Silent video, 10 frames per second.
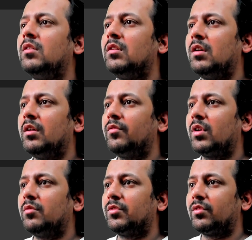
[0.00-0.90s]
and we
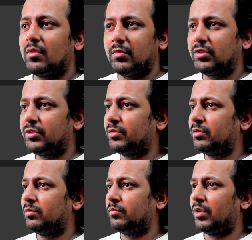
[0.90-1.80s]
come to stemmer 2,
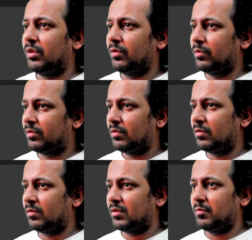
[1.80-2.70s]
we use
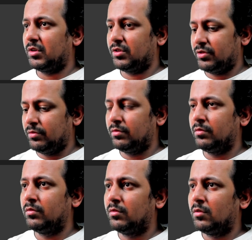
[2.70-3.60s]
stemmer 2.
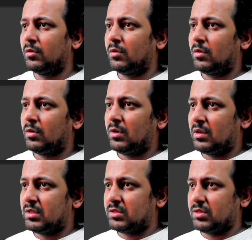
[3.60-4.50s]

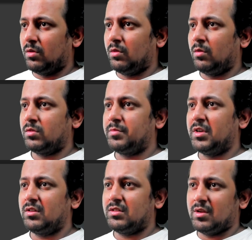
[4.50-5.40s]
So
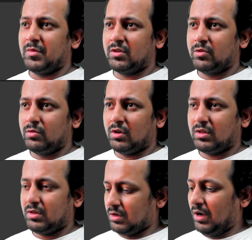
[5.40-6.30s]
stemmer 2
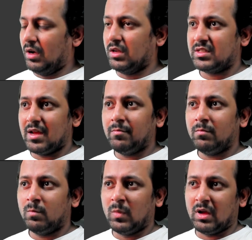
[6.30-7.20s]
dot
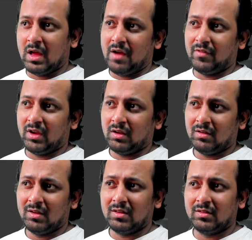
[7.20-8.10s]
stem
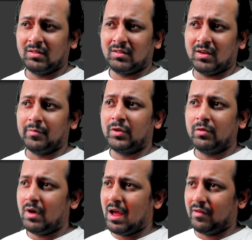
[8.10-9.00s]
having is stem
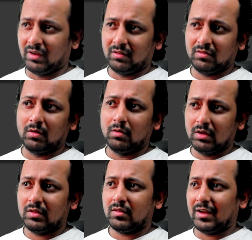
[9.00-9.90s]
2 having, so
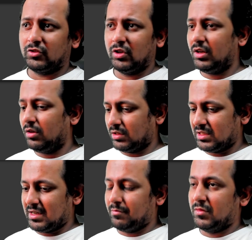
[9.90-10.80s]
it's actually not
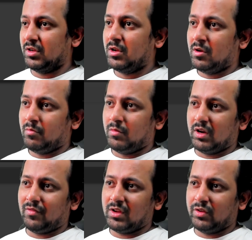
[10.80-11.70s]
stemmed. But
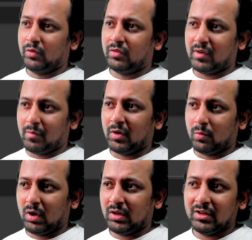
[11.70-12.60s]
if I use stemmer
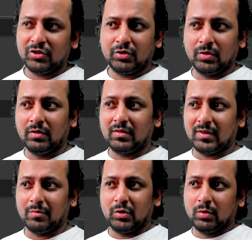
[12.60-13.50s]
1, it should
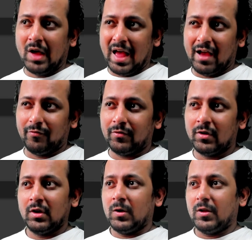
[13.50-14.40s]
stem to have.
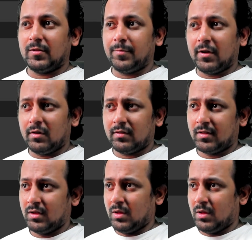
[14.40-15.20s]
It's because